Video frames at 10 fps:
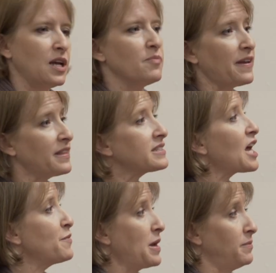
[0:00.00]
by the
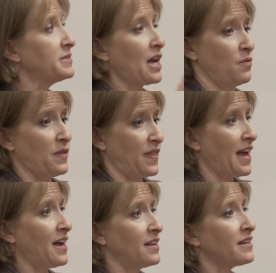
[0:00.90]
time I'm done with
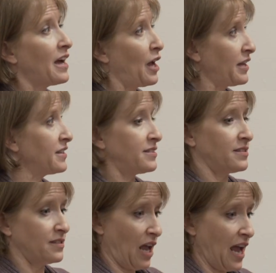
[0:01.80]
that,
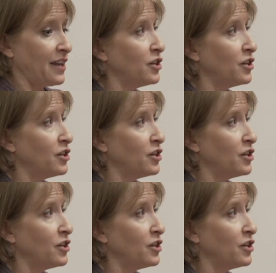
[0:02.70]
I